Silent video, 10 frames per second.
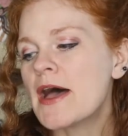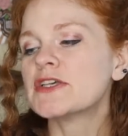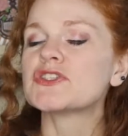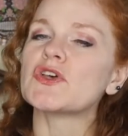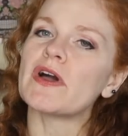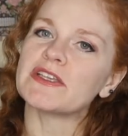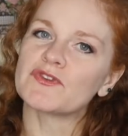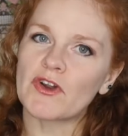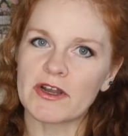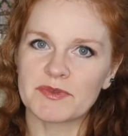So as
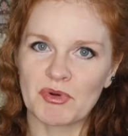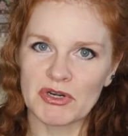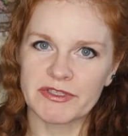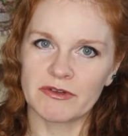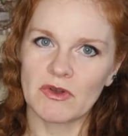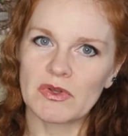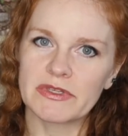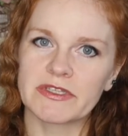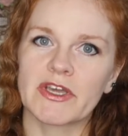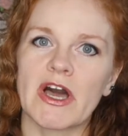far as personal
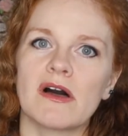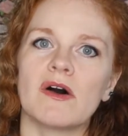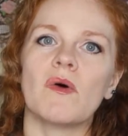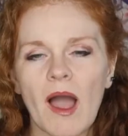goals go,